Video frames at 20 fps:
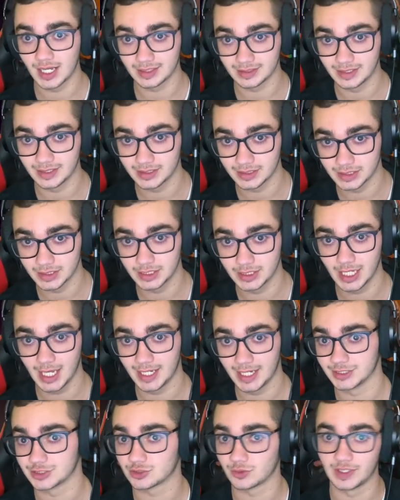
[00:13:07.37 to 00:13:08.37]
lately, and
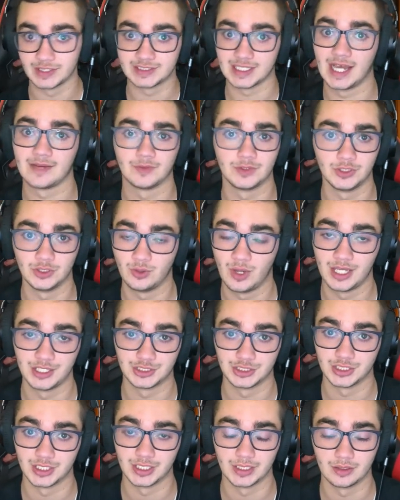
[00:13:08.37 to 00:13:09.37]
it's great to have a new
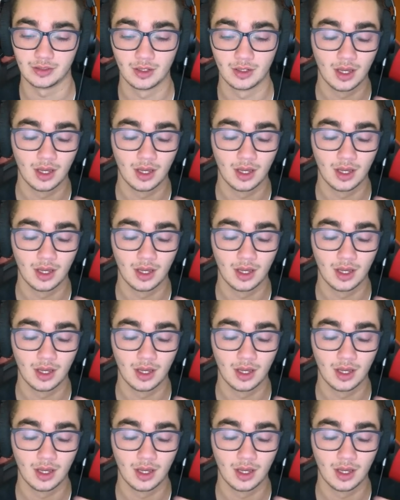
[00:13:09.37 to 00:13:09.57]
agent in.